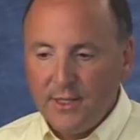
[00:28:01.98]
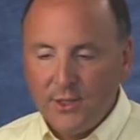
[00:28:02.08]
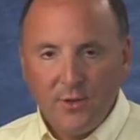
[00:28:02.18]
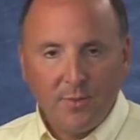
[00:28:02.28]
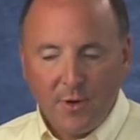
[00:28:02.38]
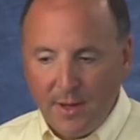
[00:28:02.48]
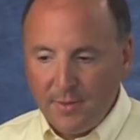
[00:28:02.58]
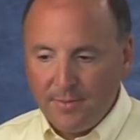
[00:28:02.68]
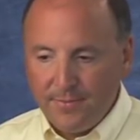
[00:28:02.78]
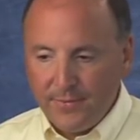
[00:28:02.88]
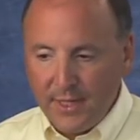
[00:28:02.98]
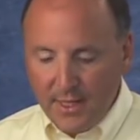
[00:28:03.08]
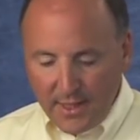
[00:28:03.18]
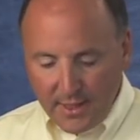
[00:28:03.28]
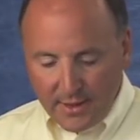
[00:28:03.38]
to the problem.
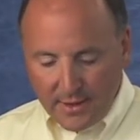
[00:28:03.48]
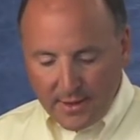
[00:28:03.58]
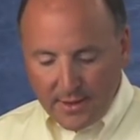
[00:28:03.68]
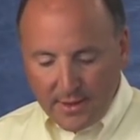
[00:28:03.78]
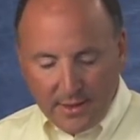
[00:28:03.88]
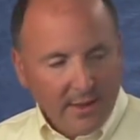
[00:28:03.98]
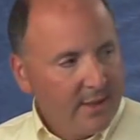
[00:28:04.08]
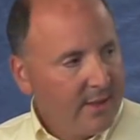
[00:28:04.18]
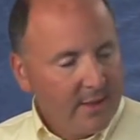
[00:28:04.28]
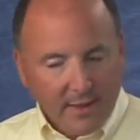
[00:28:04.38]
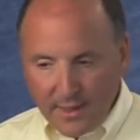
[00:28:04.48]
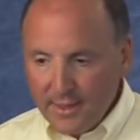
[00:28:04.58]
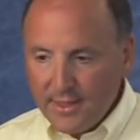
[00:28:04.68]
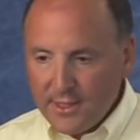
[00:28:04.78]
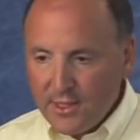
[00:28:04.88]
Do you want to pull up that log file, Dave? Yeah,
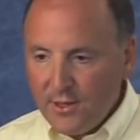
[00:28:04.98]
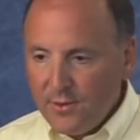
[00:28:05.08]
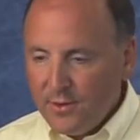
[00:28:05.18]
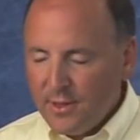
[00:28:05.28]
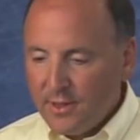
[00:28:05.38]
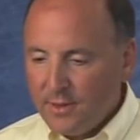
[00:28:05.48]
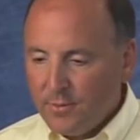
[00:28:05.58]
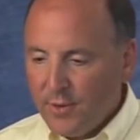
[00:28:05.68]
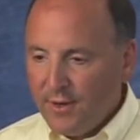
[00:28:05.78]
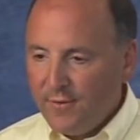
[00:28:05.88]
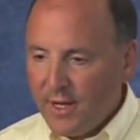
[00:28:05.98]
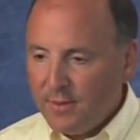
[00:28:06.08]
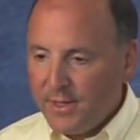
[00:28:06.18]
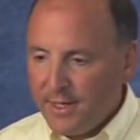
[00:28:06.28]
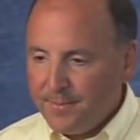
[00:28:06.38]
let's go bring
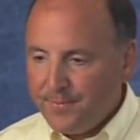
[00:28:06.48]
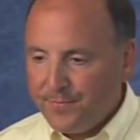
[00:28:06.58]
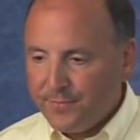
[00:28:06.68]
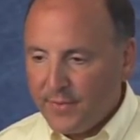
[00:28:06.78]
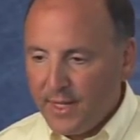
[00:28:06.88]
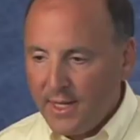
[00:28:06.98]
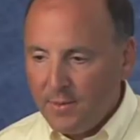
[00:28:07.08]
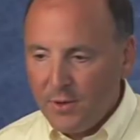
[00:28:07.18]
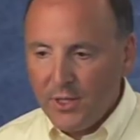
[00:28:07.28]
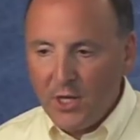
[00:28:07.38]
FileMon up. And we're going